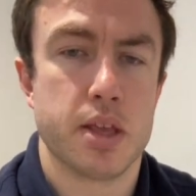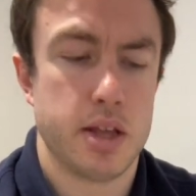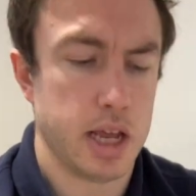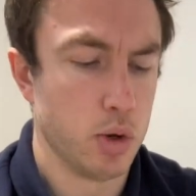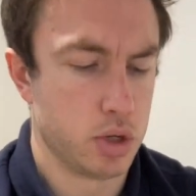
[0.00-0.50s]

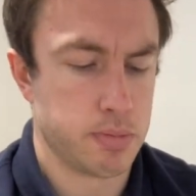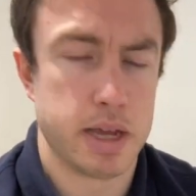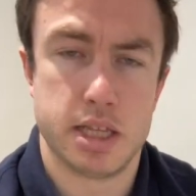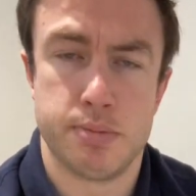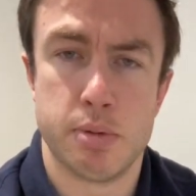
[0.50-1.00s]
In order to
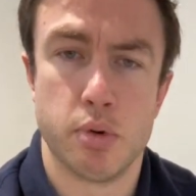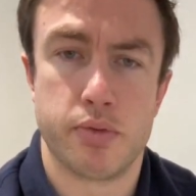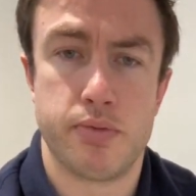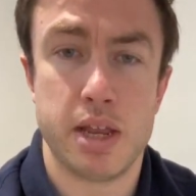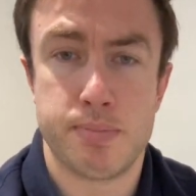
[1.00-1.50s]
make this a bit more
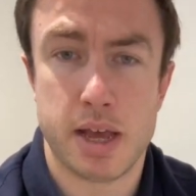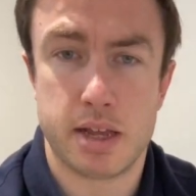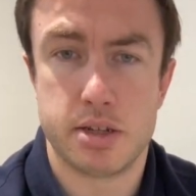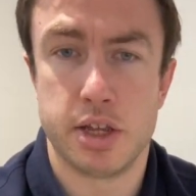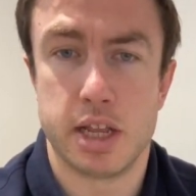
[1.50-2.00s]
feedback,
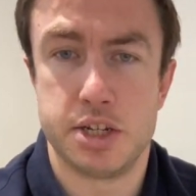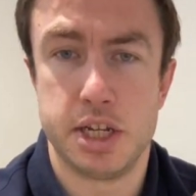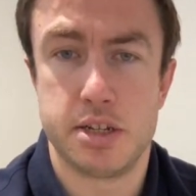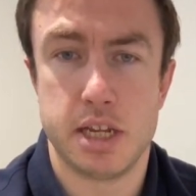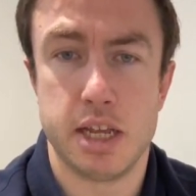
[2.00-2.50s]
so you can
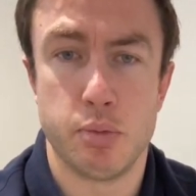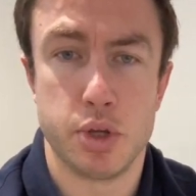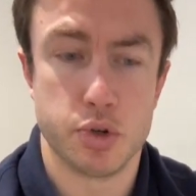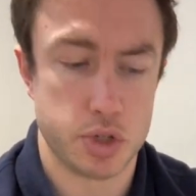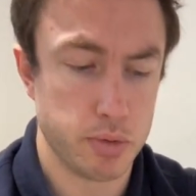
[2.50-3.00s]
actually see what
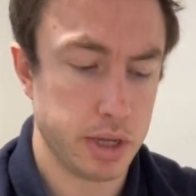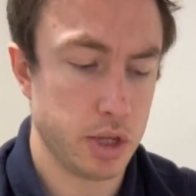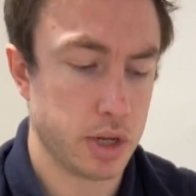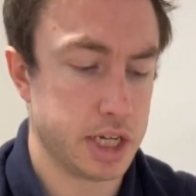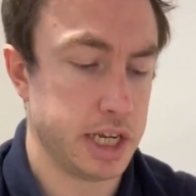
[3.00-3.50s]
you're doing,
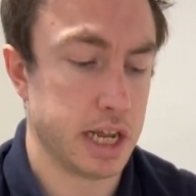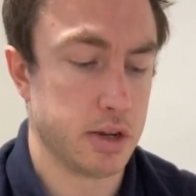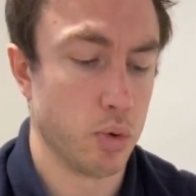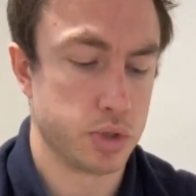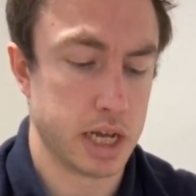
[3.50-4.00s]
you can actually
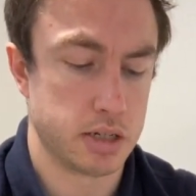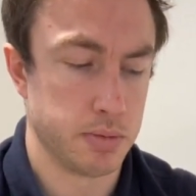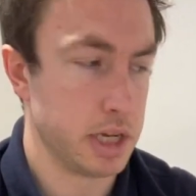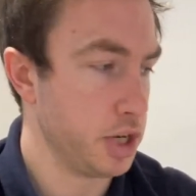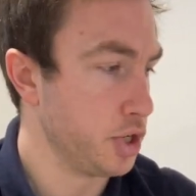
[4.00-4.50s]
also add
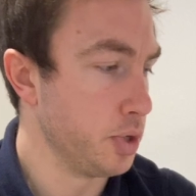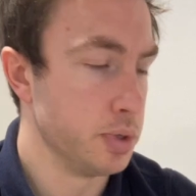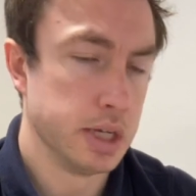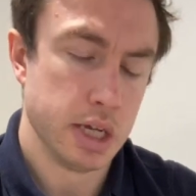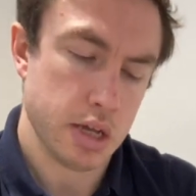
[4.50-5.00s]
some
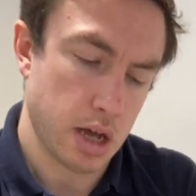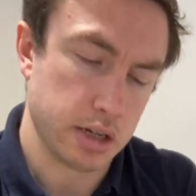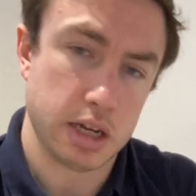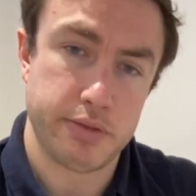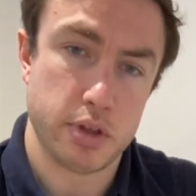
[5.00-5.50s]
tissue
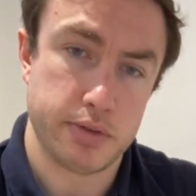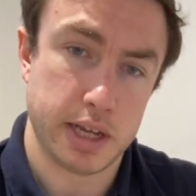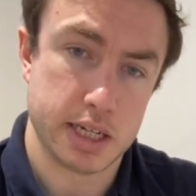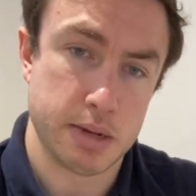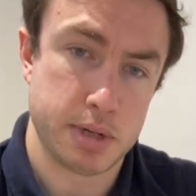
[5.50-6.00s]
underneath the
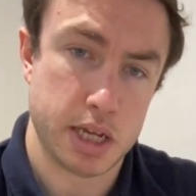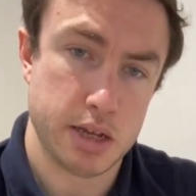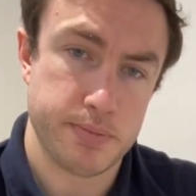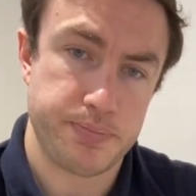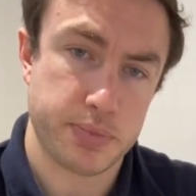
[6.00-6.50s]
fingertips
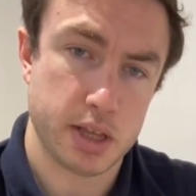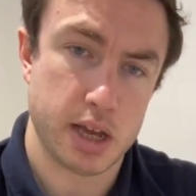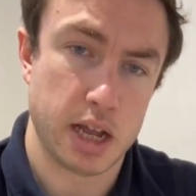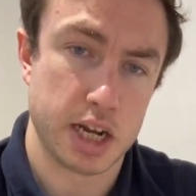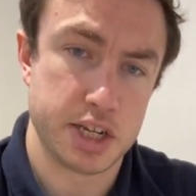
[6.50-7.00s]
here,
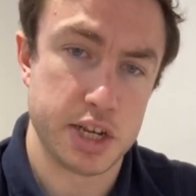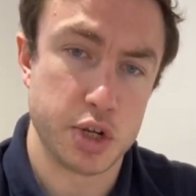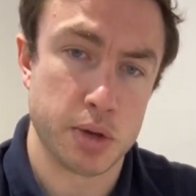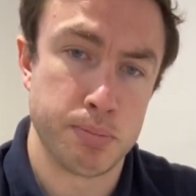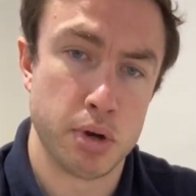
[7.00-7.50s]
and actually then
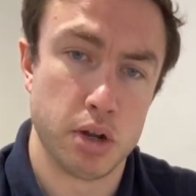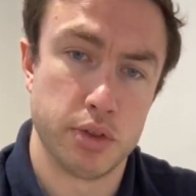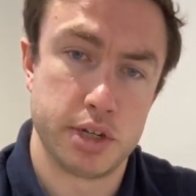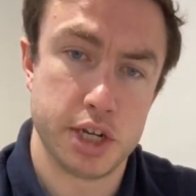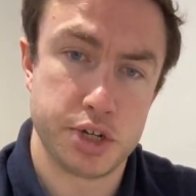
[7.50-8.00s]
you can pull on
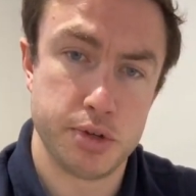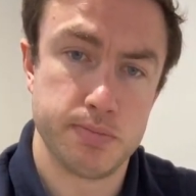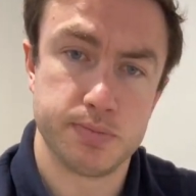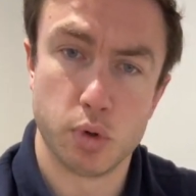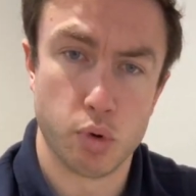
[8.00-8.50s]
the tissue,
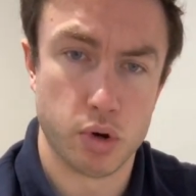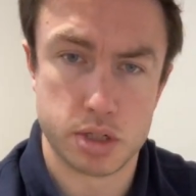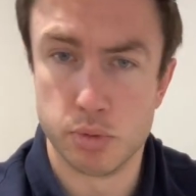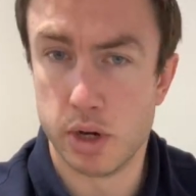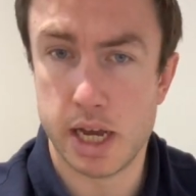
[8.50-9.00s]
or a
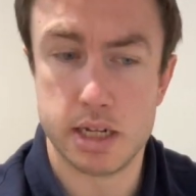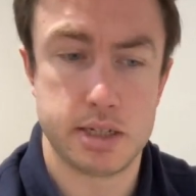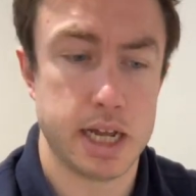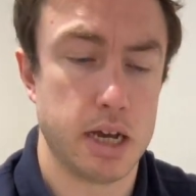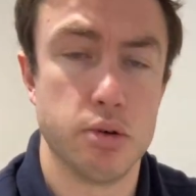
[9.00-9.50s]
small hand
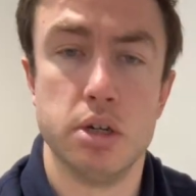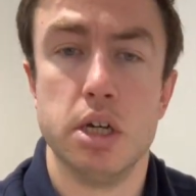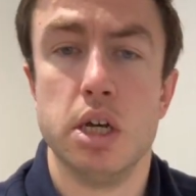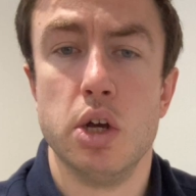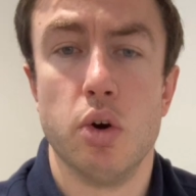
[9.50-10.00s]
towel,
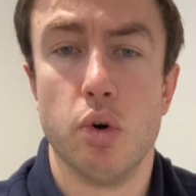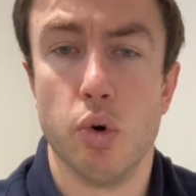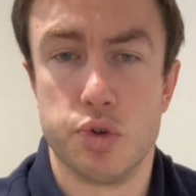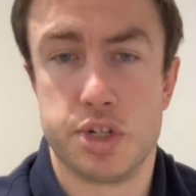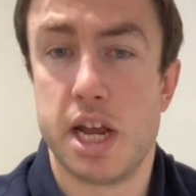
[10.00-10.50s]

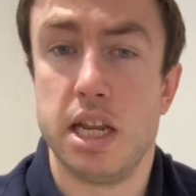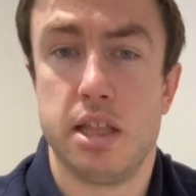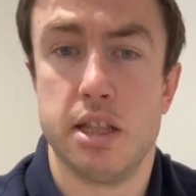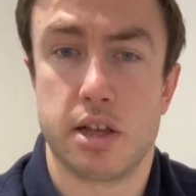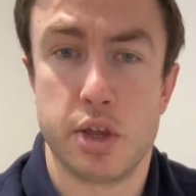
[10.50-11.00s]
or just
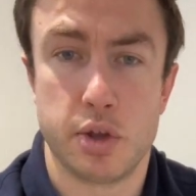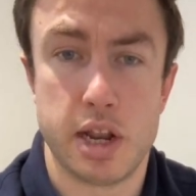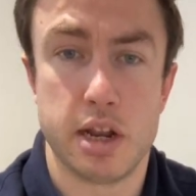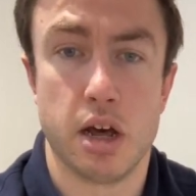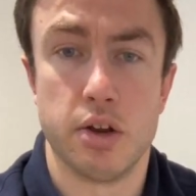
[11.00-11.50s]
anything that you can
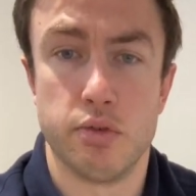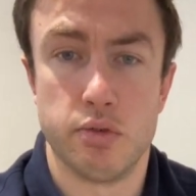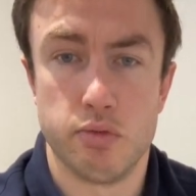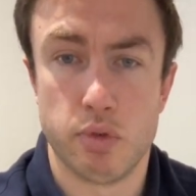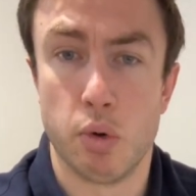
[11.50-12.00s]
then
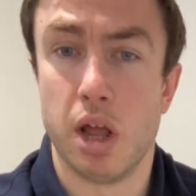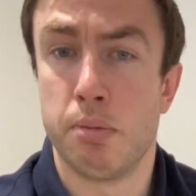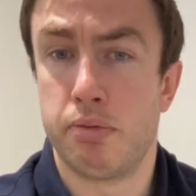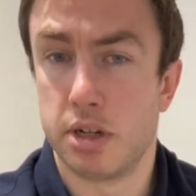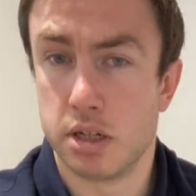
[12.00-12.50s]
unroll
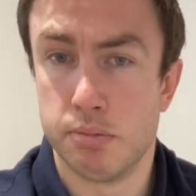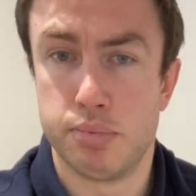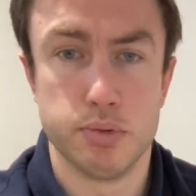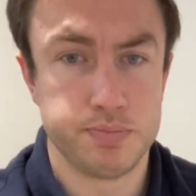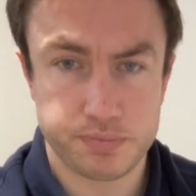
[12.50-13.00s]
up, for
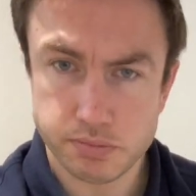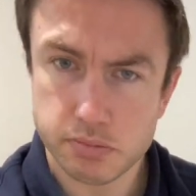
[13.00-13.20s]
example,